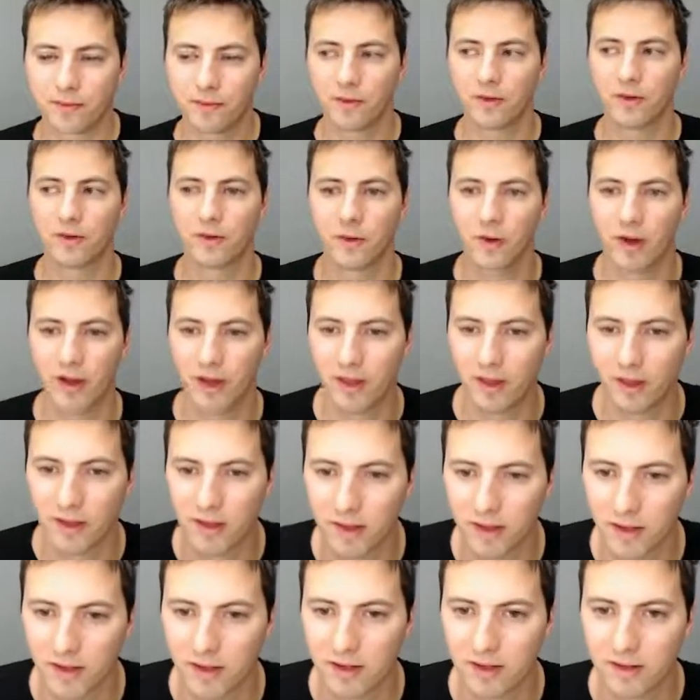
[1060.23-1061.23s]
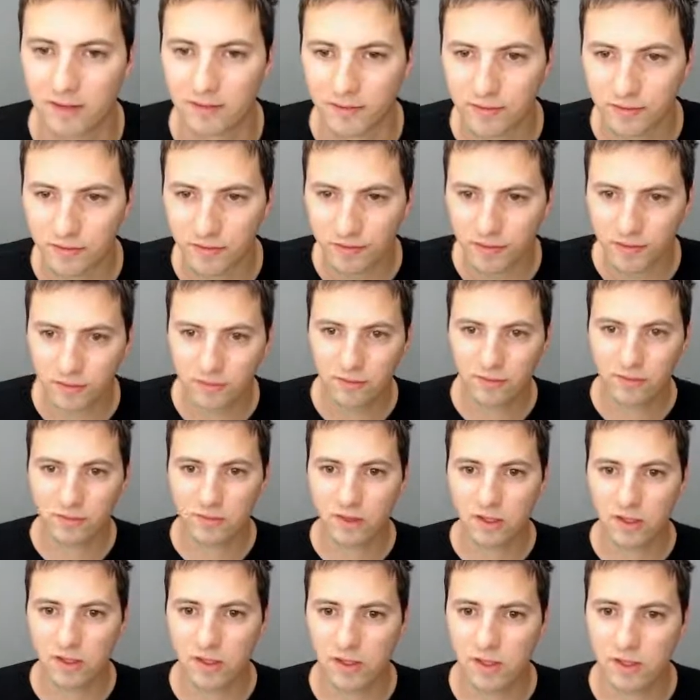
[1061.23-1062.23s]
Alright.
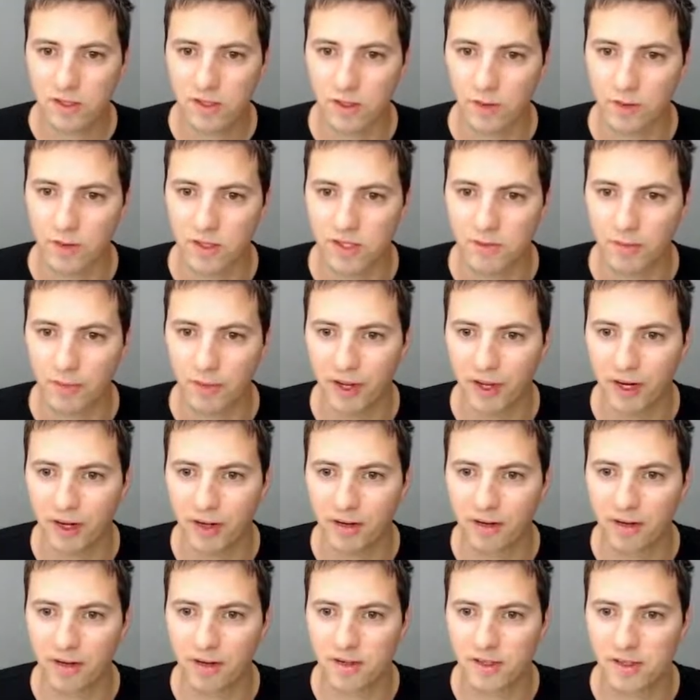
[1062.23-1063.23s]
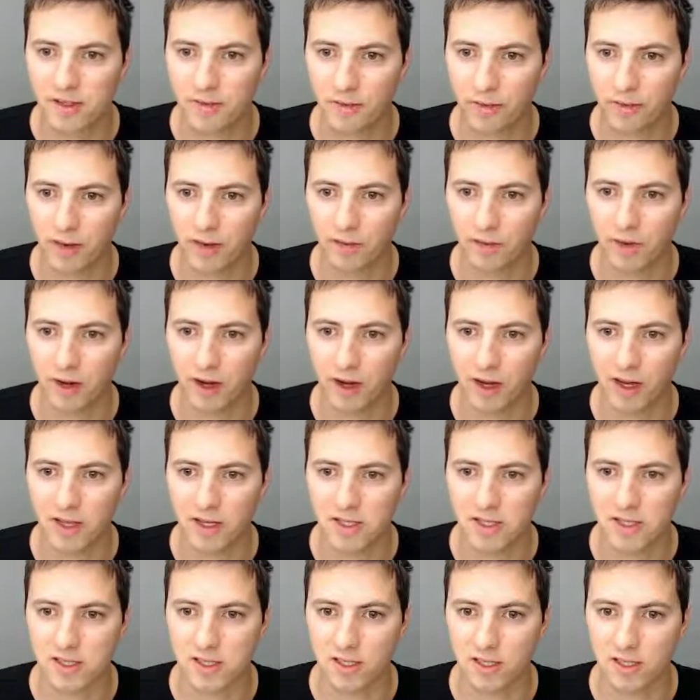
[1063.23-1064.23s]
So it's paired, it's a
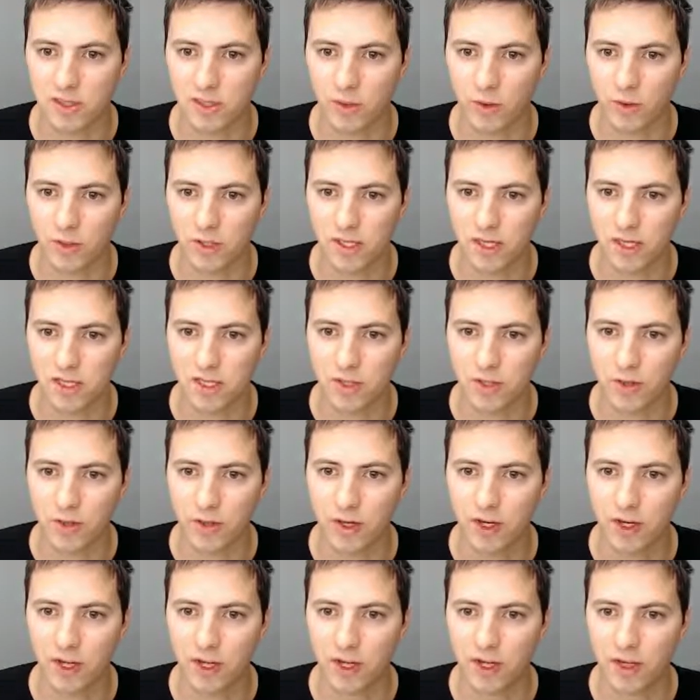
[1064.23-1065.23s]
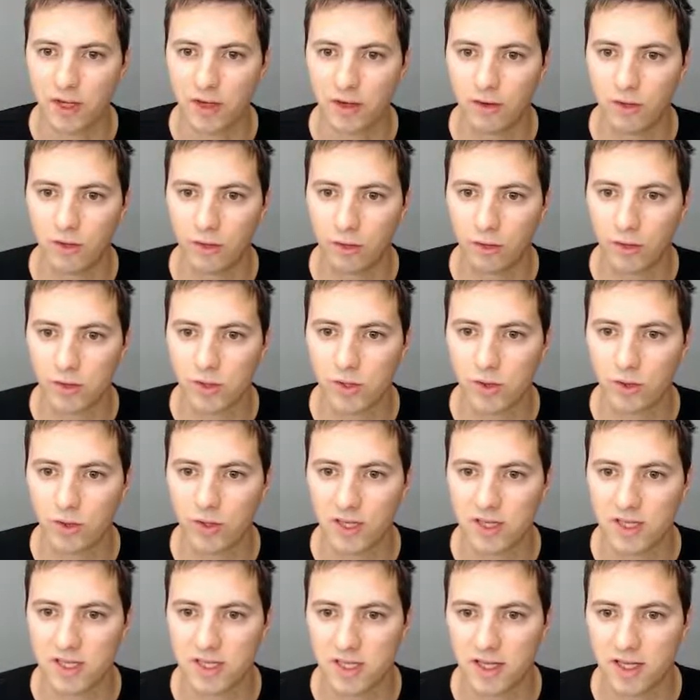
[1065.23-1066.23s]
wireless soil sensor, and you also
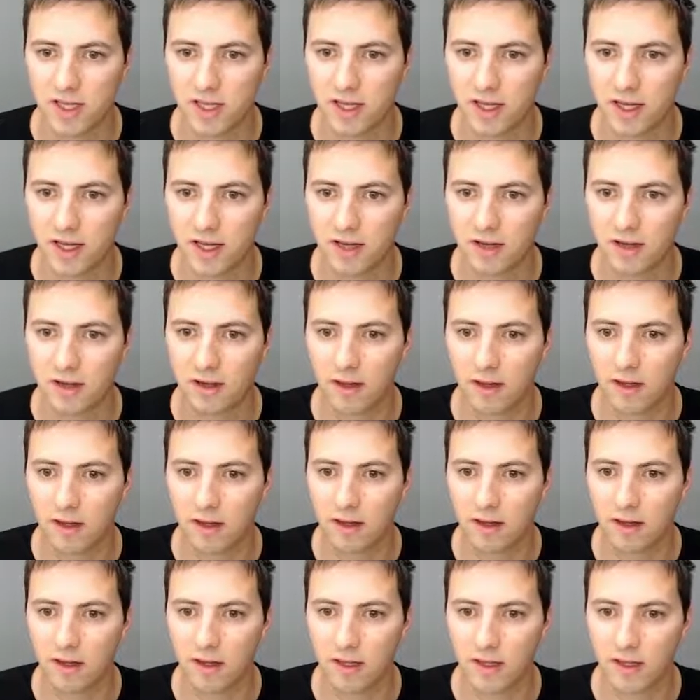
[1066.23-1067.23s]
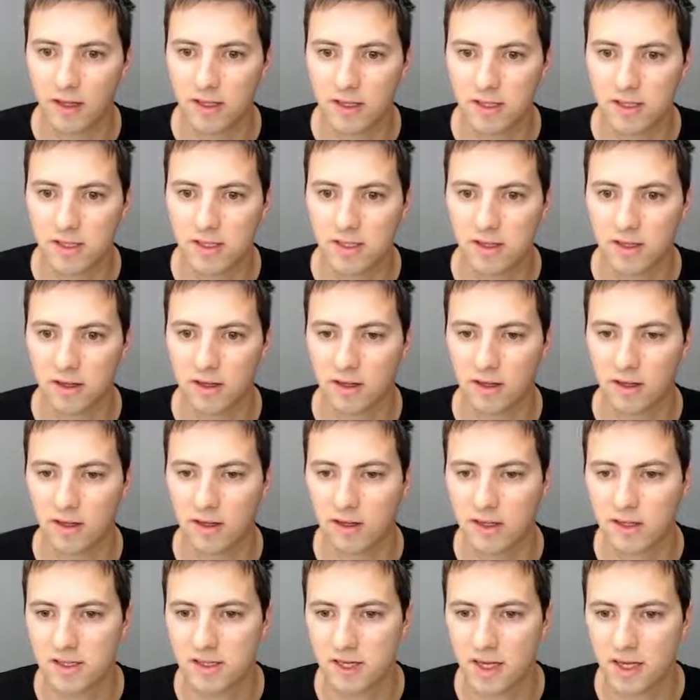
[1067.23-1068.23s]
can see that it's
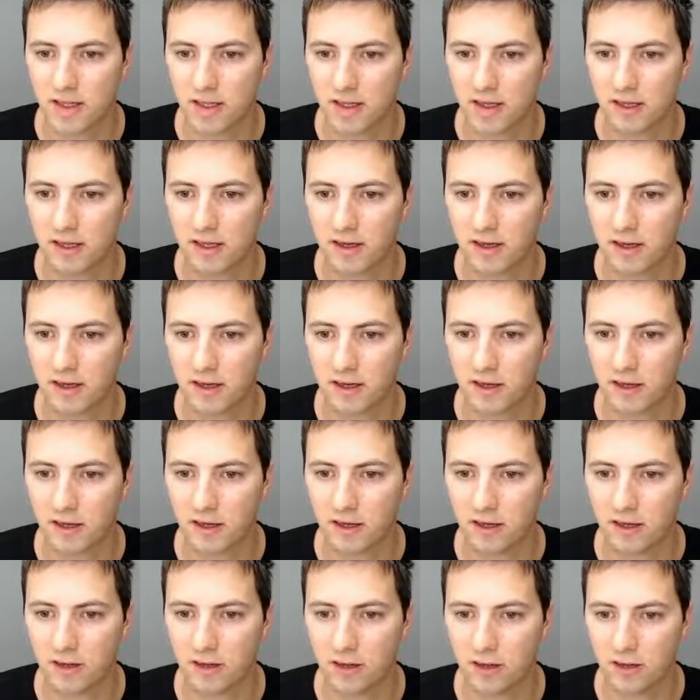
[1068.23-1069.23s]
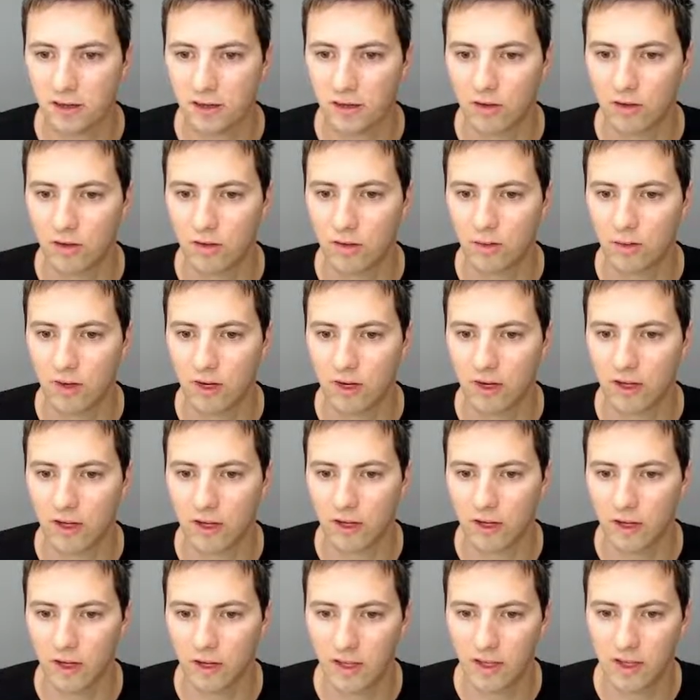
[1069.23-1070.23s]
setting new
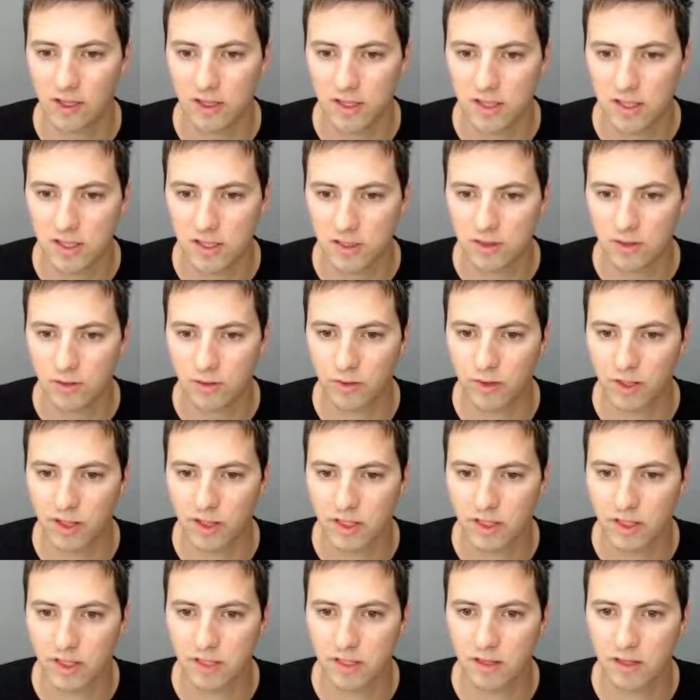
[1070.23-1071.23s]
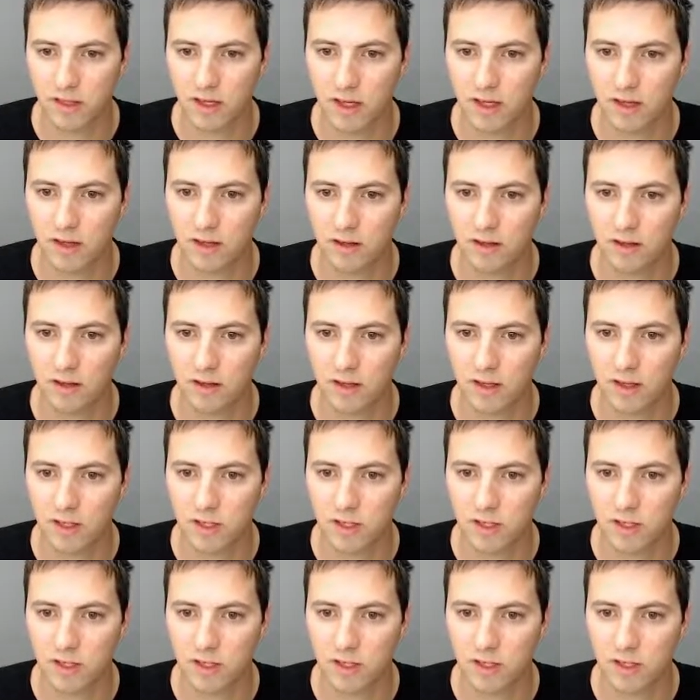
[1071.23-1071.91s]
alias to this kit.